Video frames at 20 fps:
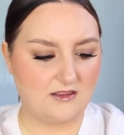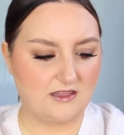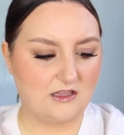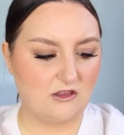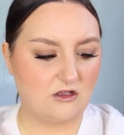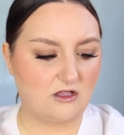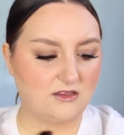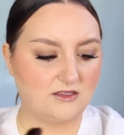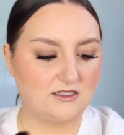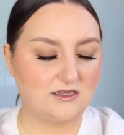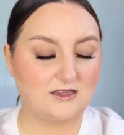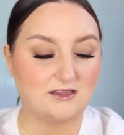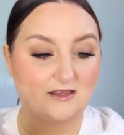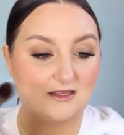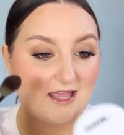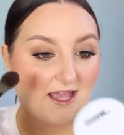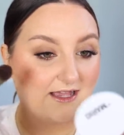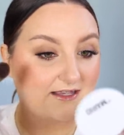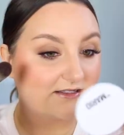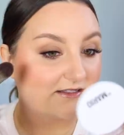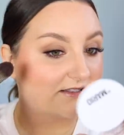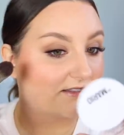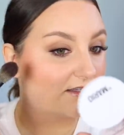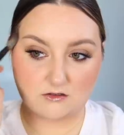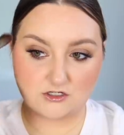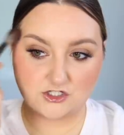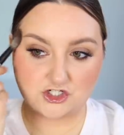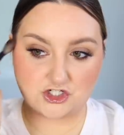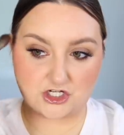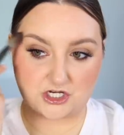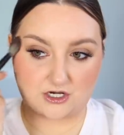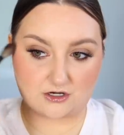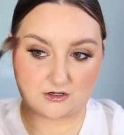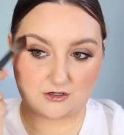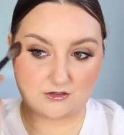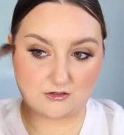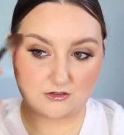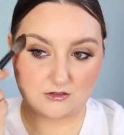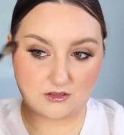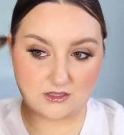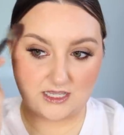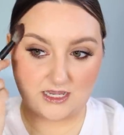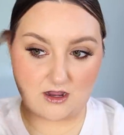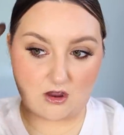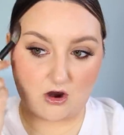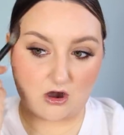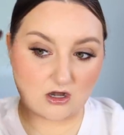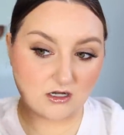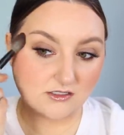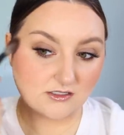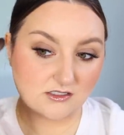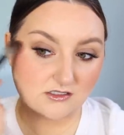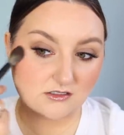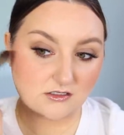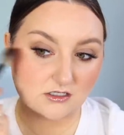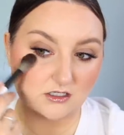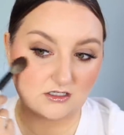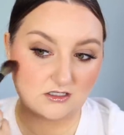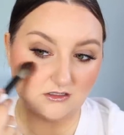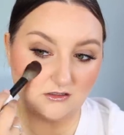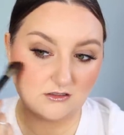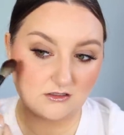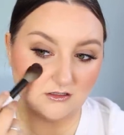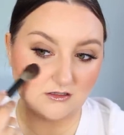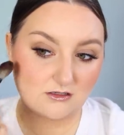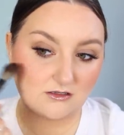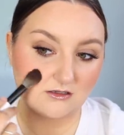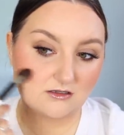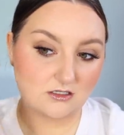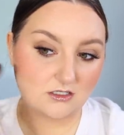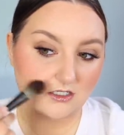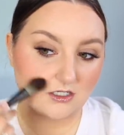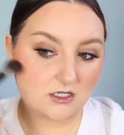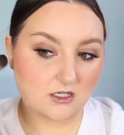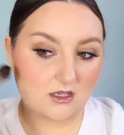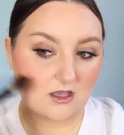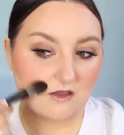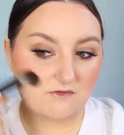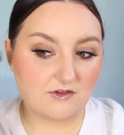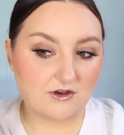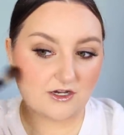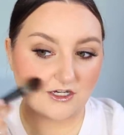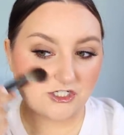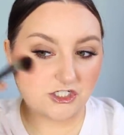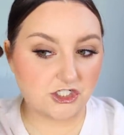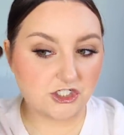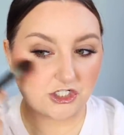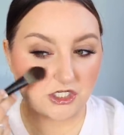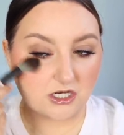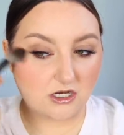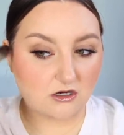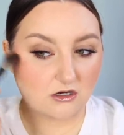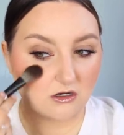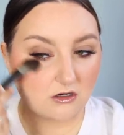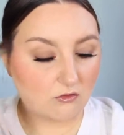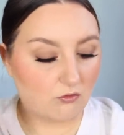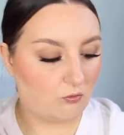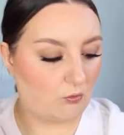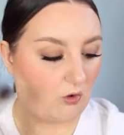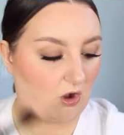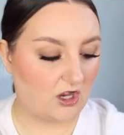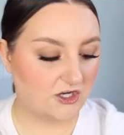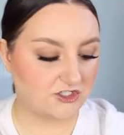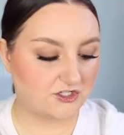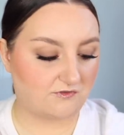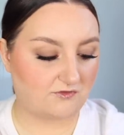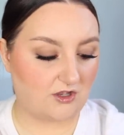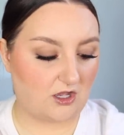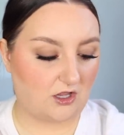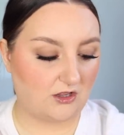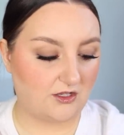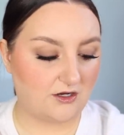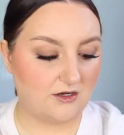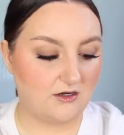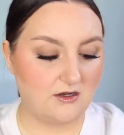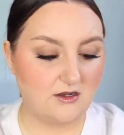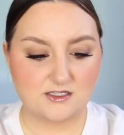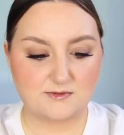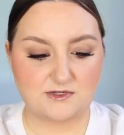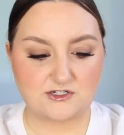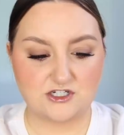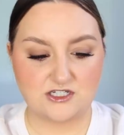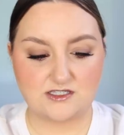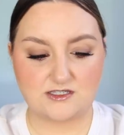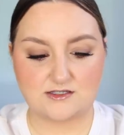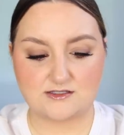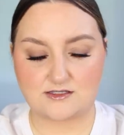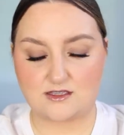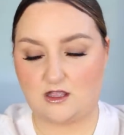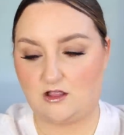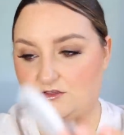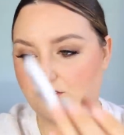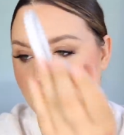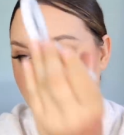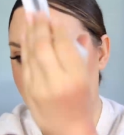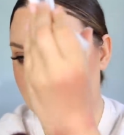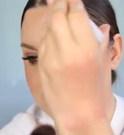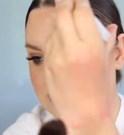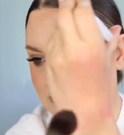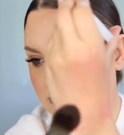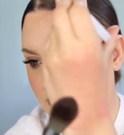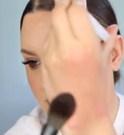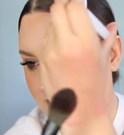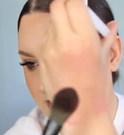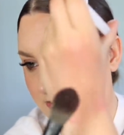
They look a little less sheer. They are still a very sheer wash of color, especially since I'll do this and I'll